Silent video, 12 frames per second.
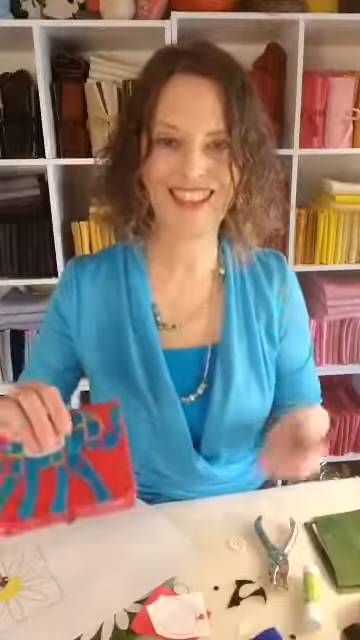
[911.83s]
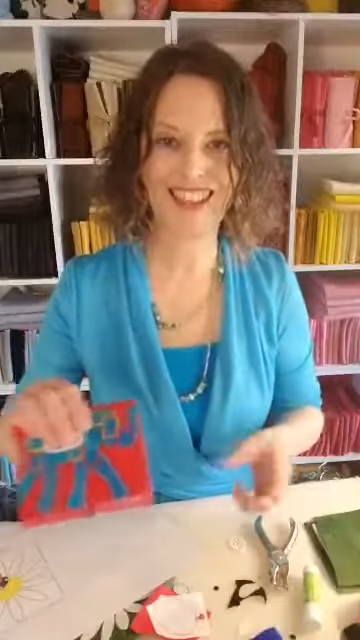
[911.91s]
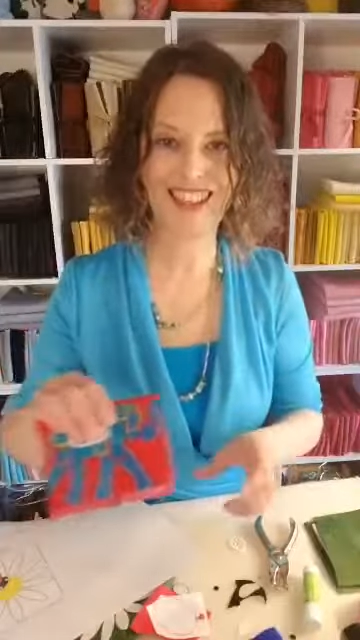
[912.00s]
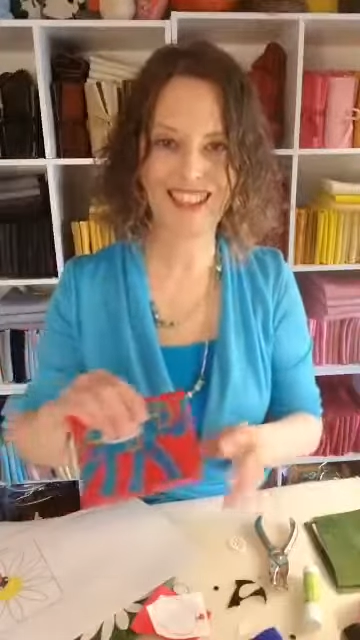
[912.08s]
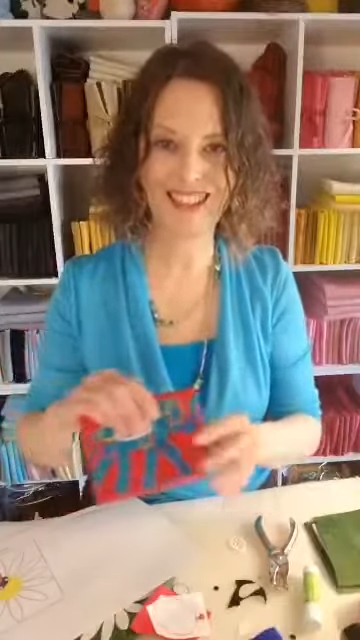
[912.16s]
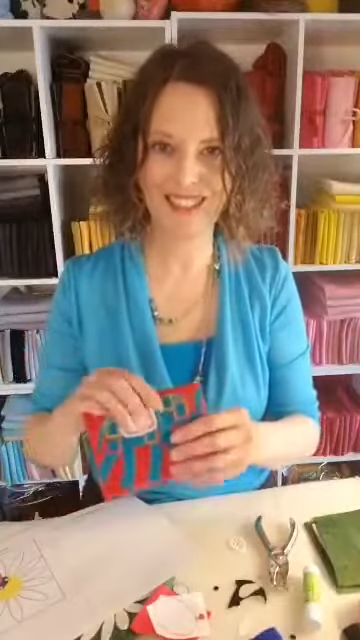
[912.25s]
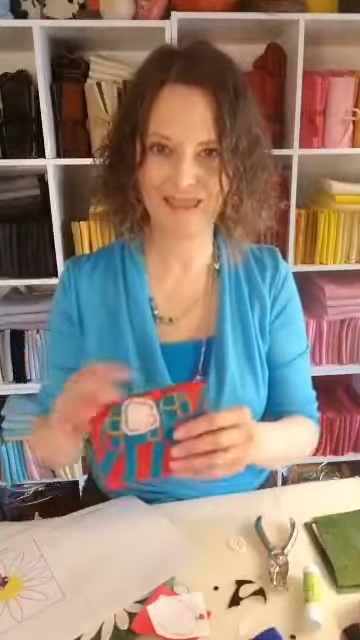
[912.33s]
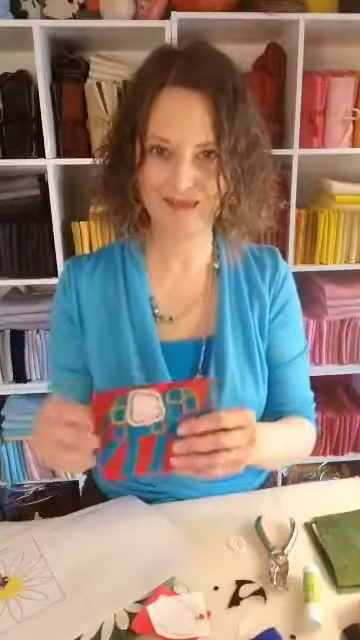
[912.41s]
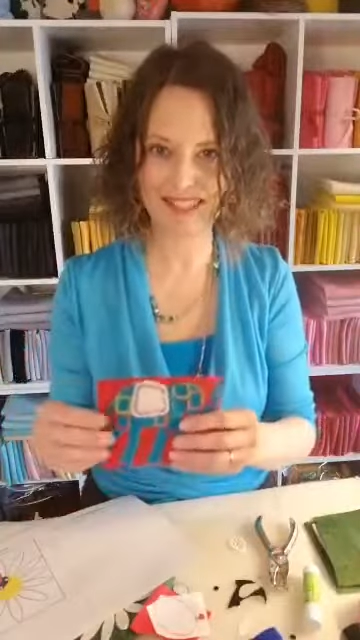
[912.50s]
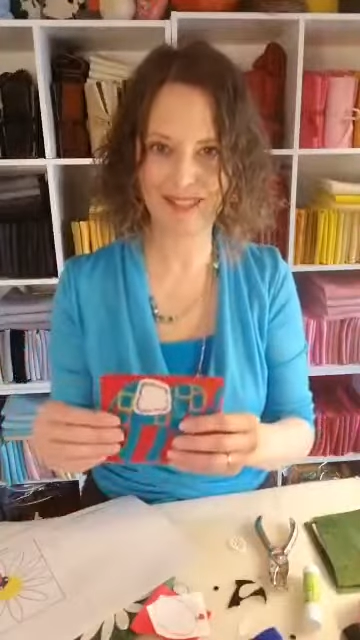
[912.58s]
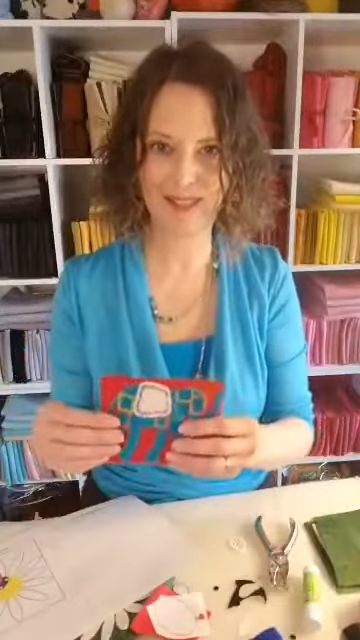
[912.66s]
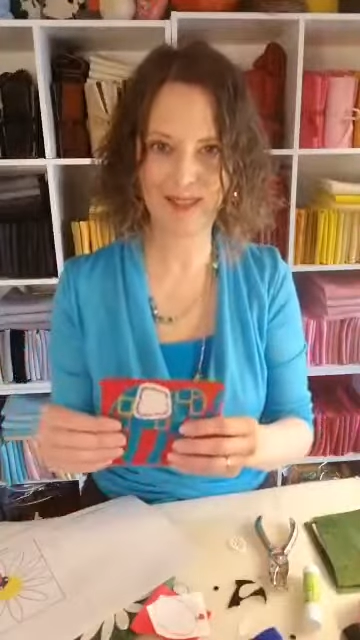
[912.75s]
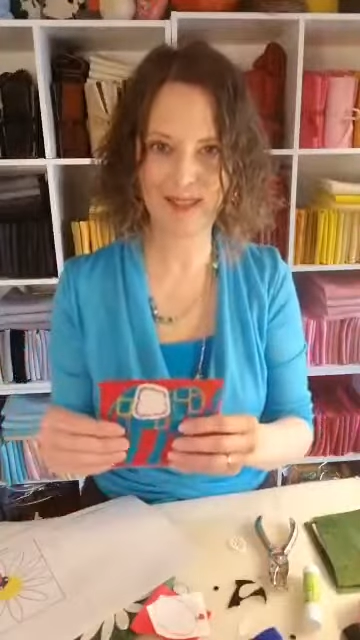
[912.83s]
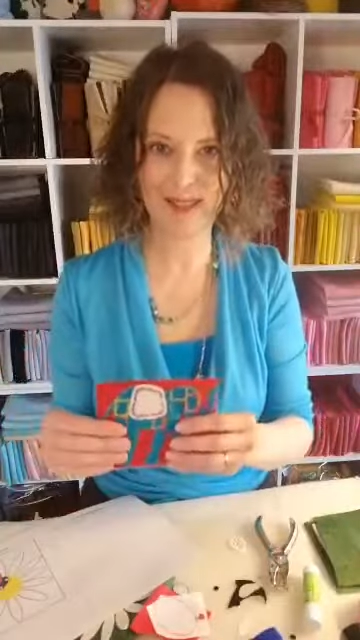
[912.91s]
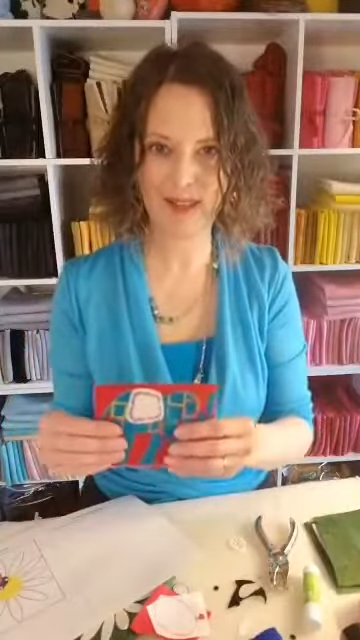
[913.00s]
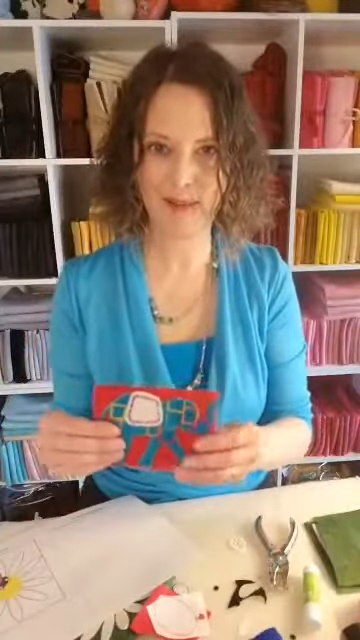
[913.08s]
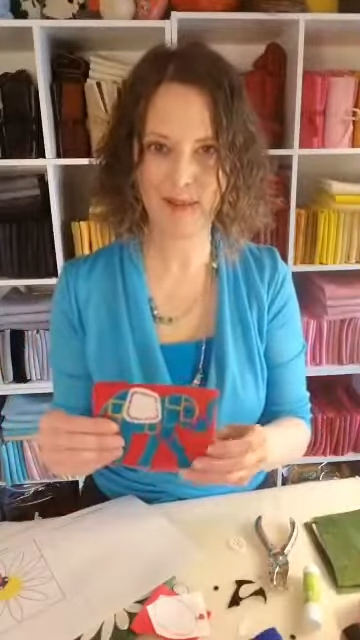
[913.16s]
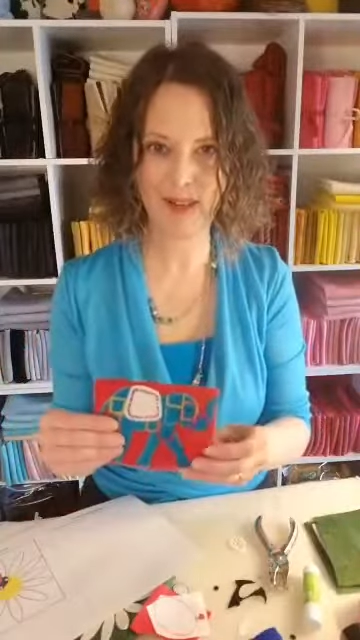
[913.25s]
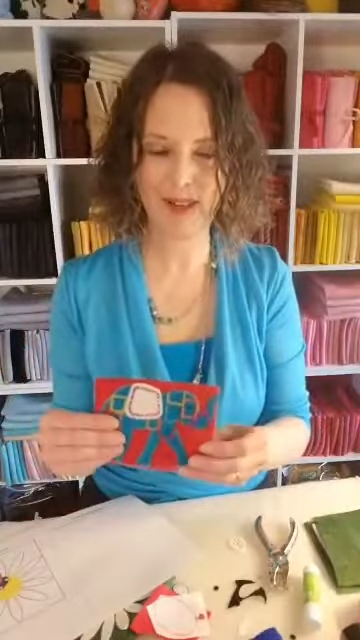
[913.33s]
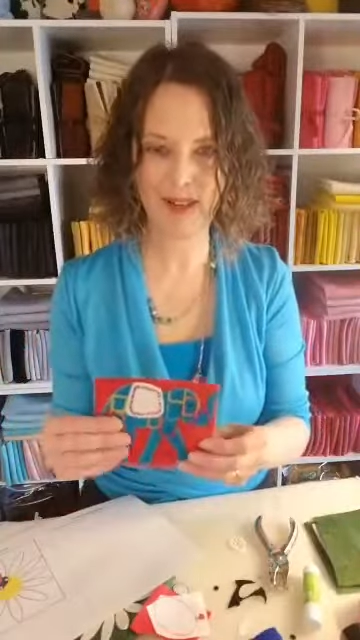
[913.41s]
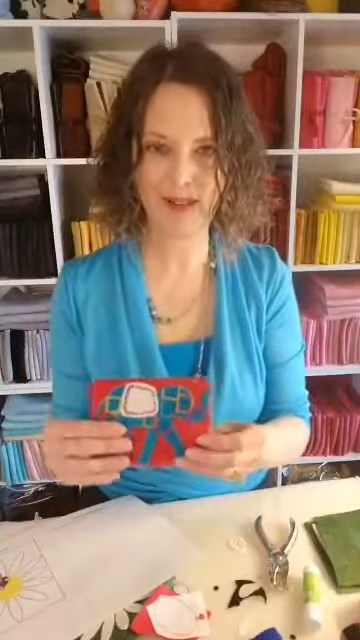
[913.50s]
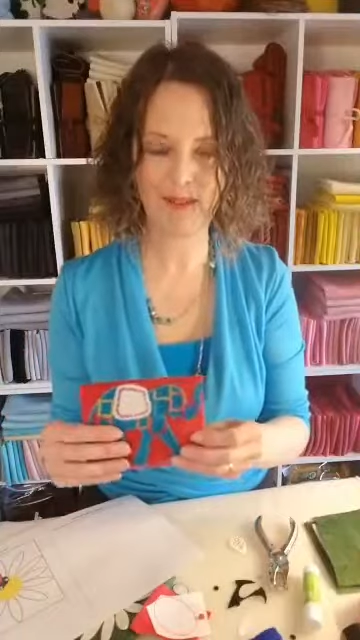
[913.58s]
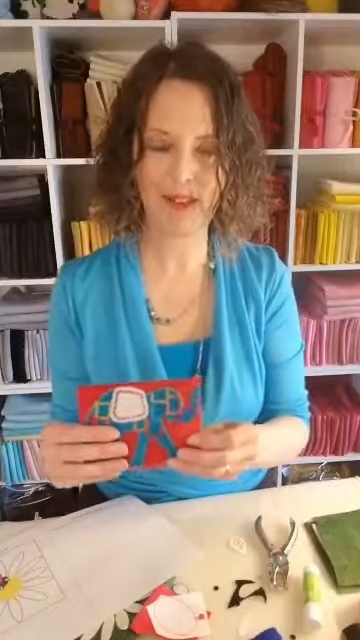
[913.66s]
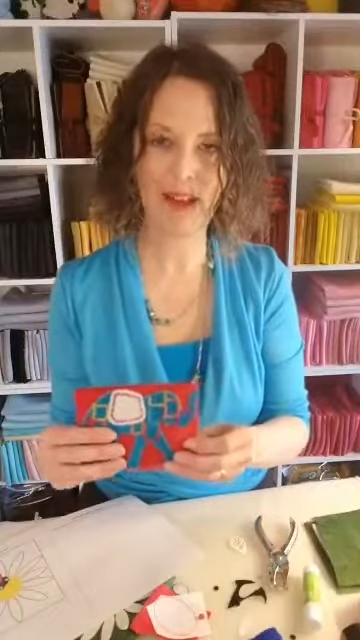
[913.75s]
and get those sent to the
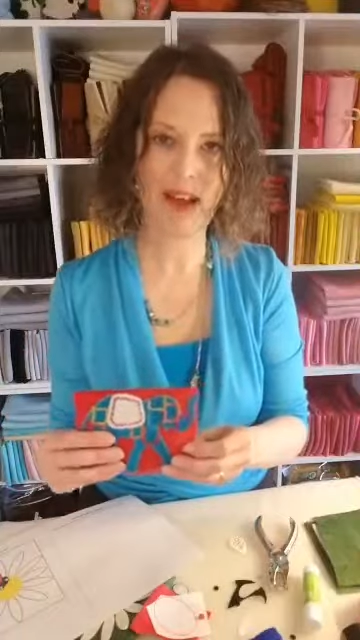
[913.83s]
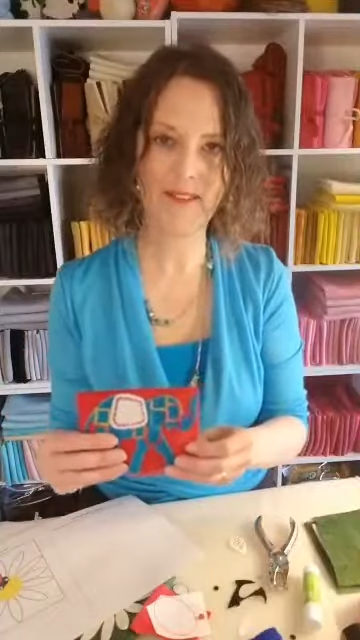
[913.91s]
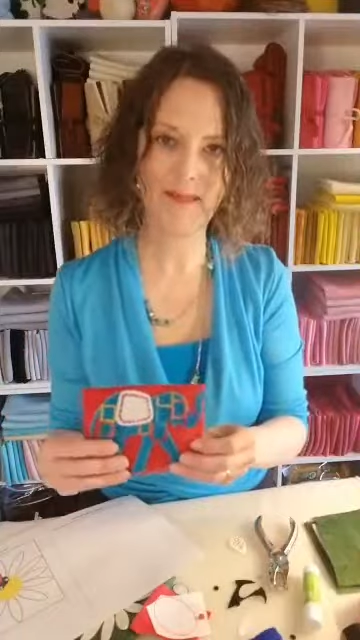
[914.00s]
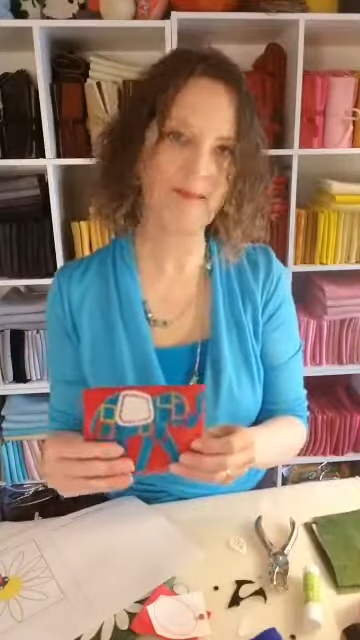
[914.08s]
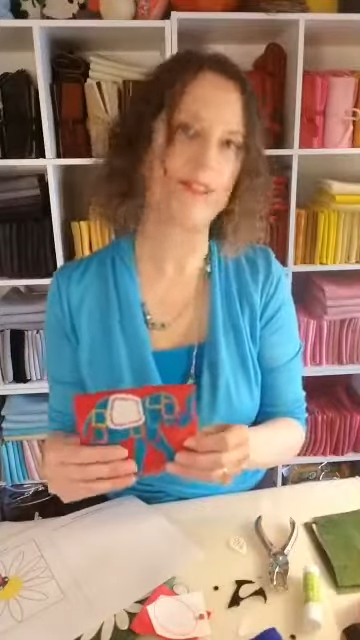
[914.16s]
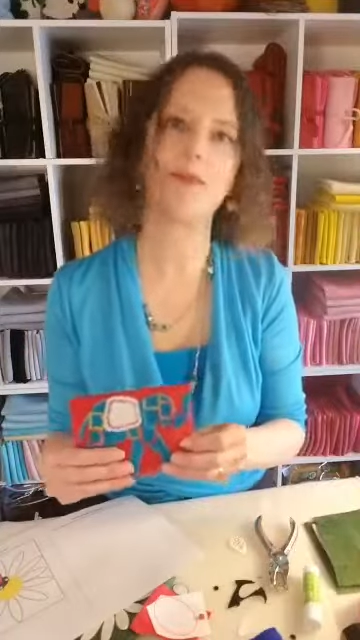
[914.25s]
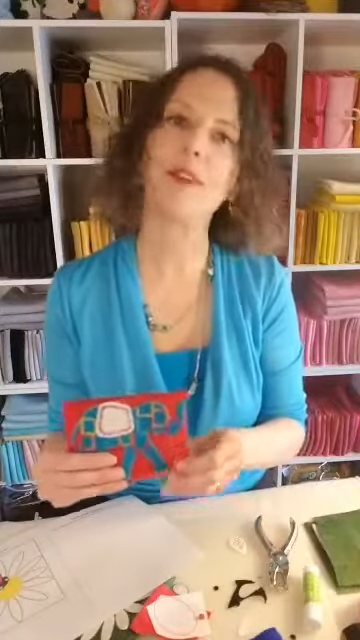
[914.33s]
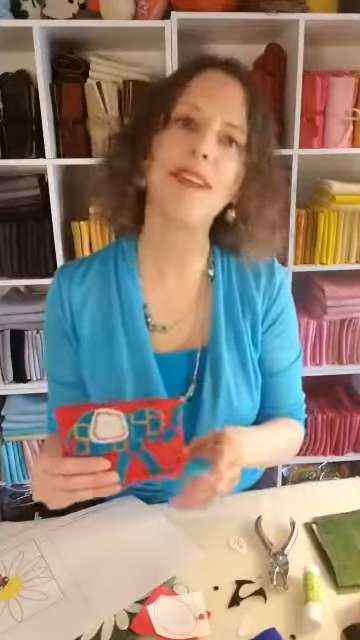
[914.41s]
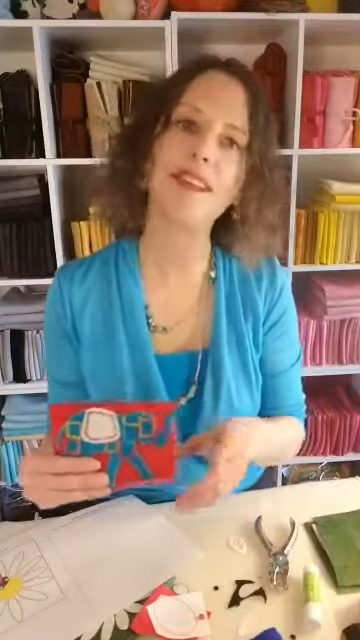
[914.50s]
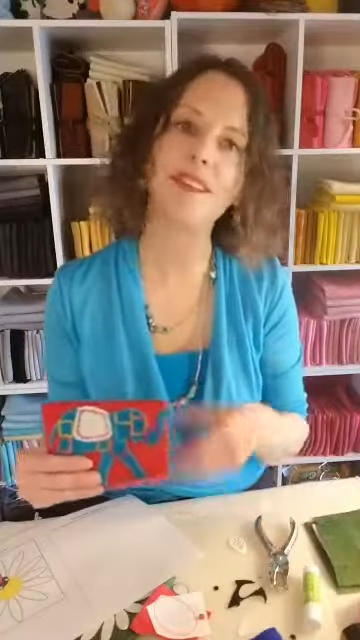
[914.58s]
printer, we'll have them in a week.